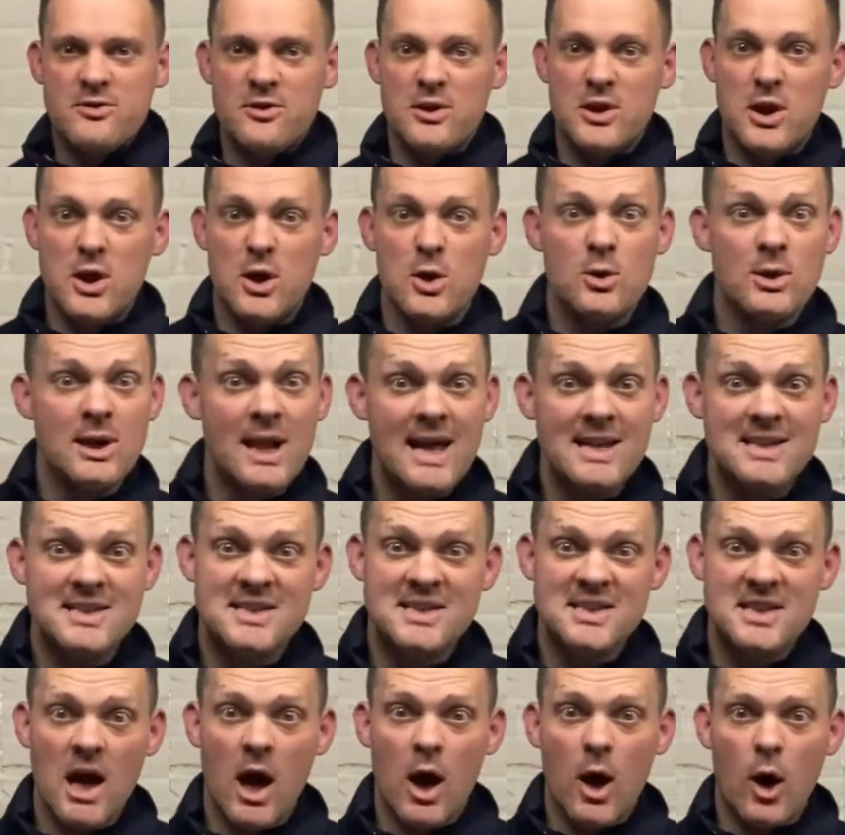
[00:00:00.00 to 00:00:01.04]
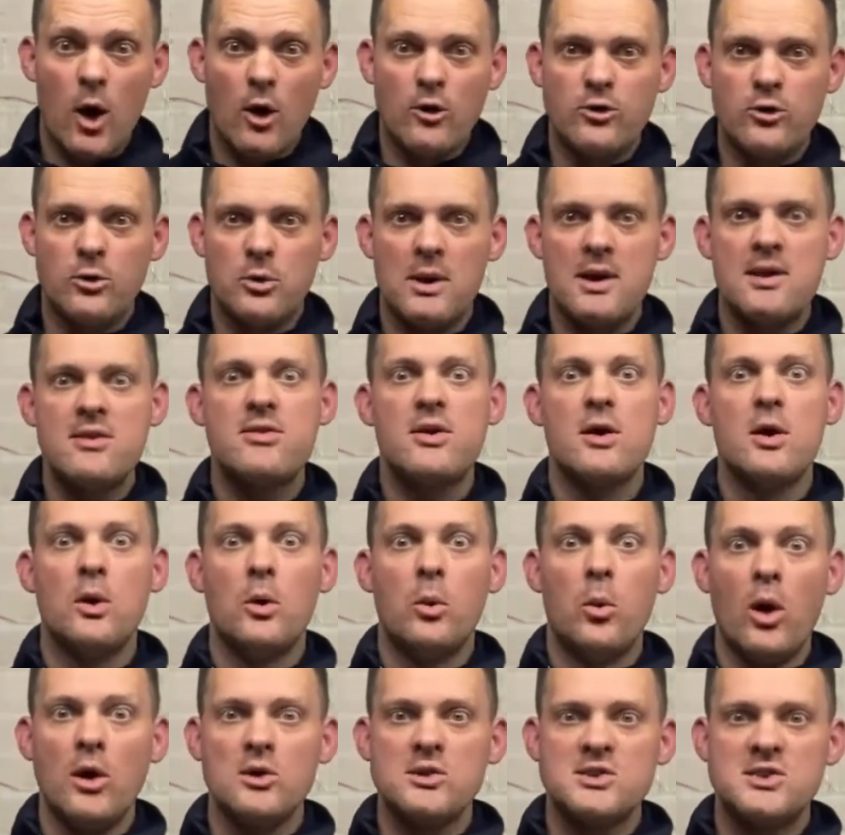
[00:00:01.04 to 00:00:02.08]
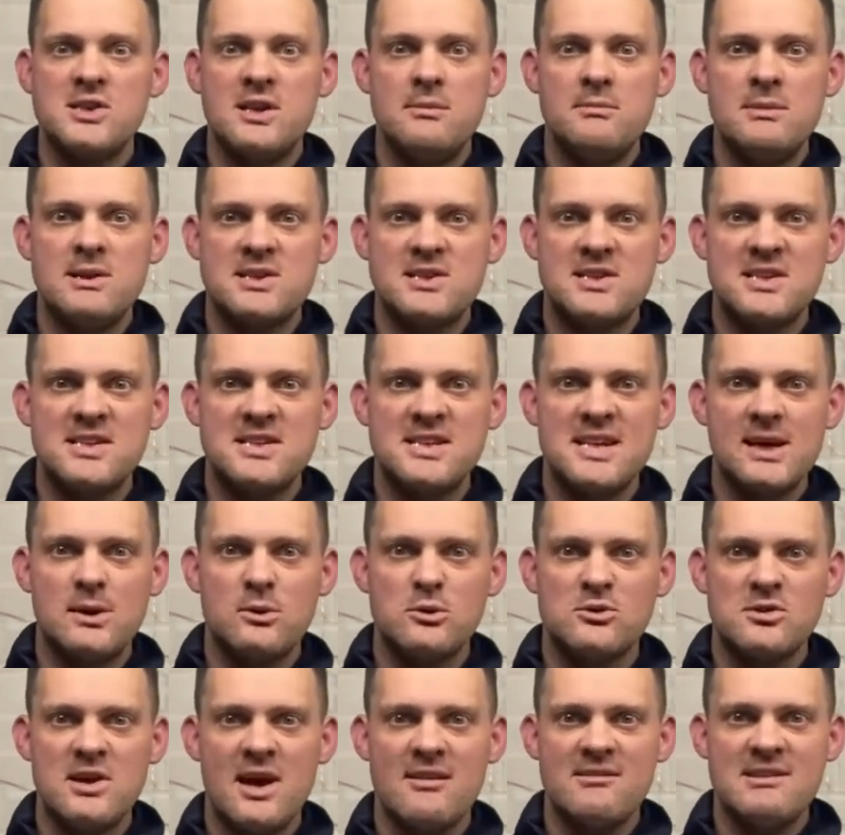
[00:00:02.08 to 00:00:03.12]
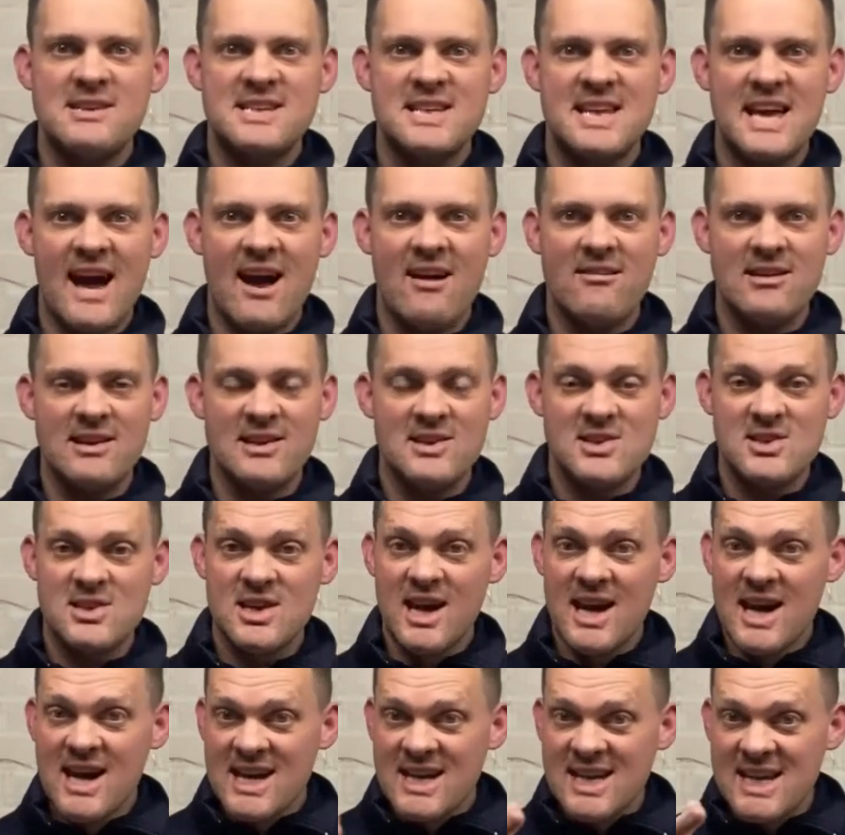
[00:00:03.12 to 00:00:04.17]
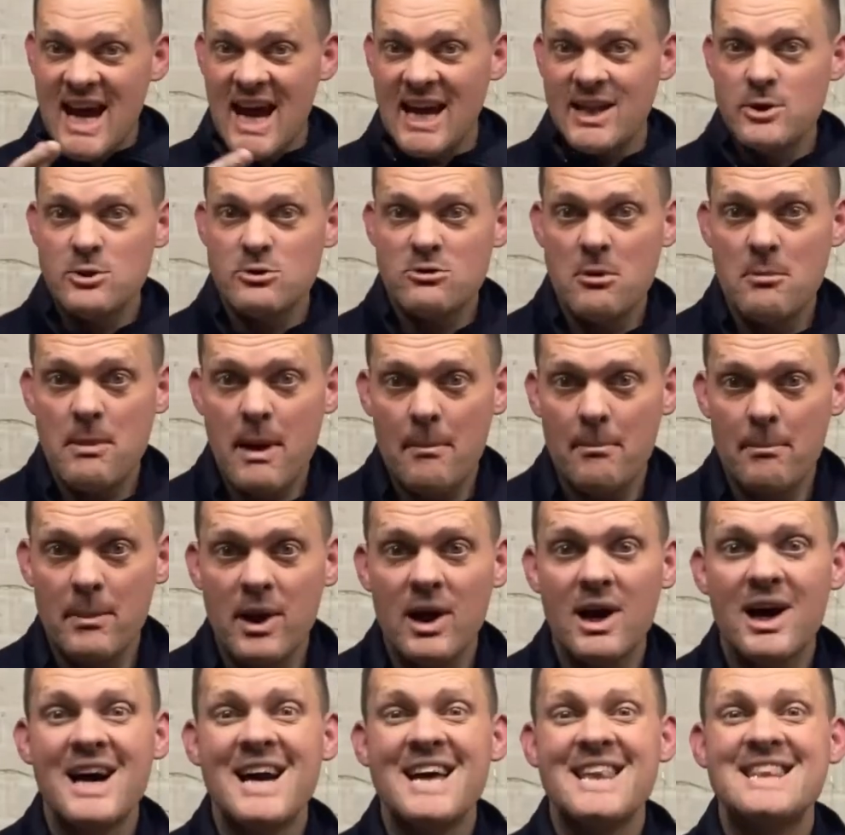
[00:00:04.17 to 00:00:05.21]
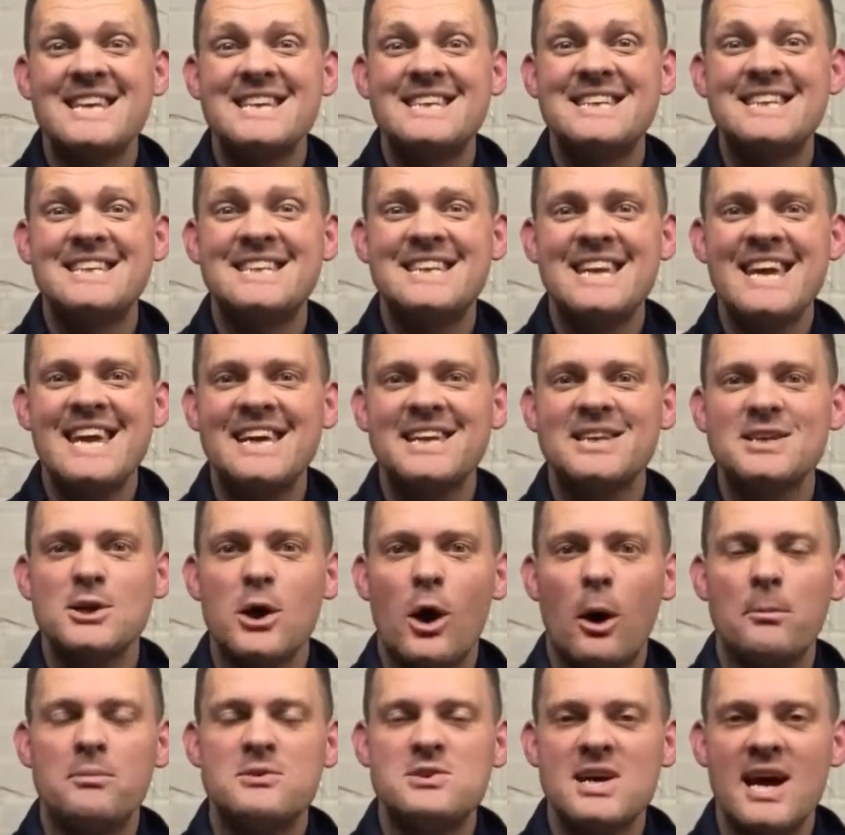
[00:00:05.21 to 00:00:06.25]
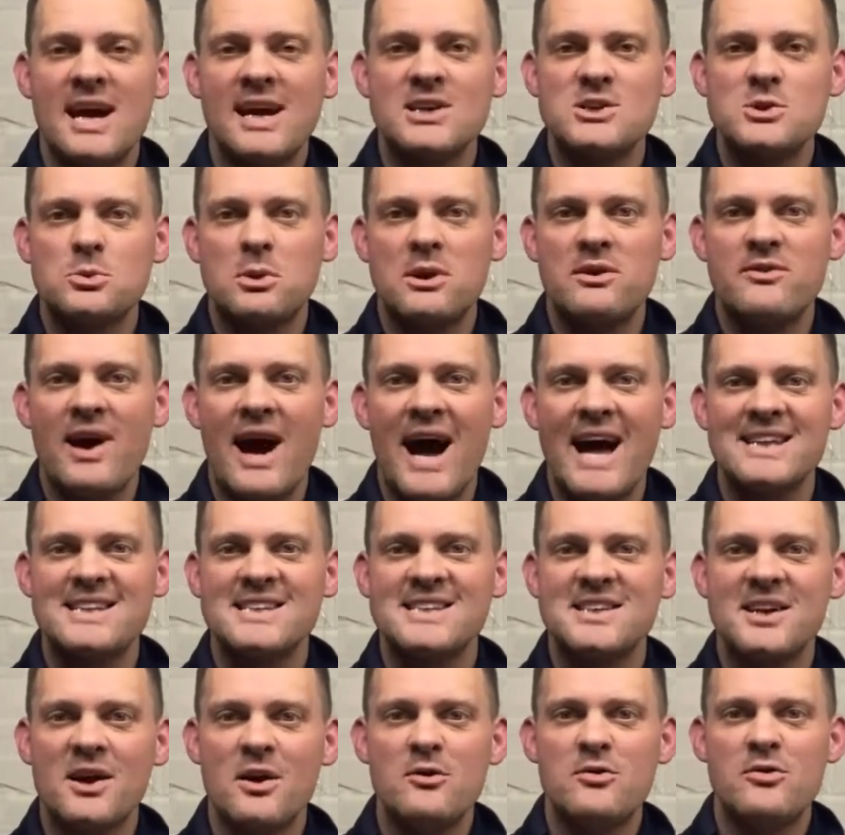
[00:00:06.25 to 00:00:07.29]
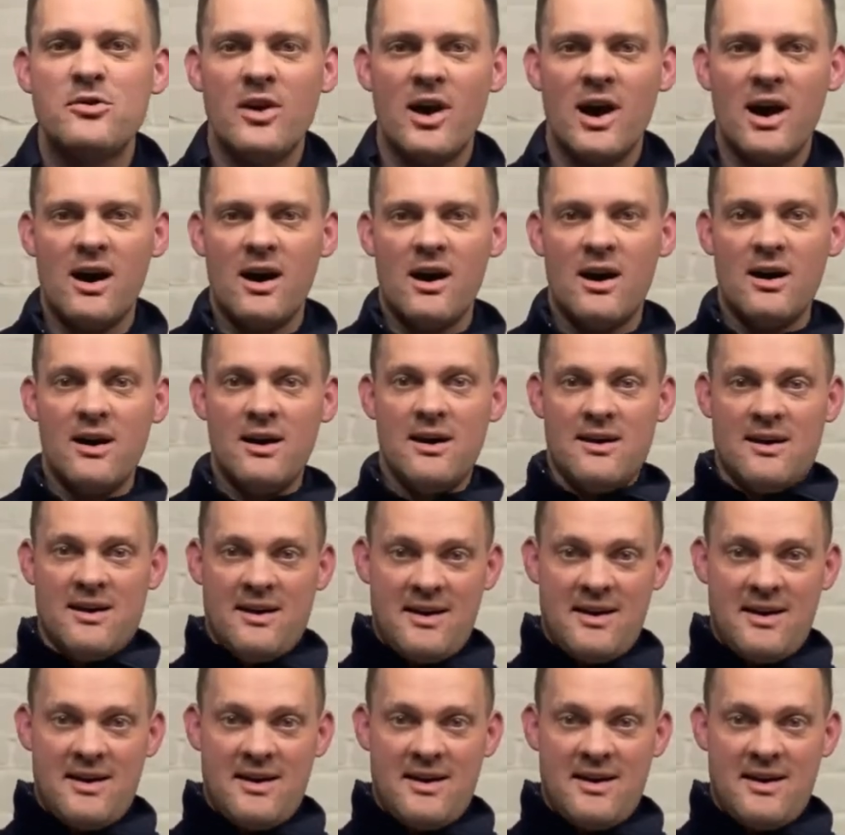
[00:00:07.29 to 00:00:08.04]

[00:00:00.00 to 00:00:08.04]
for you. Let's start off with what's in Mr. Singletary's garage. Can you remember the six objects we've had so far?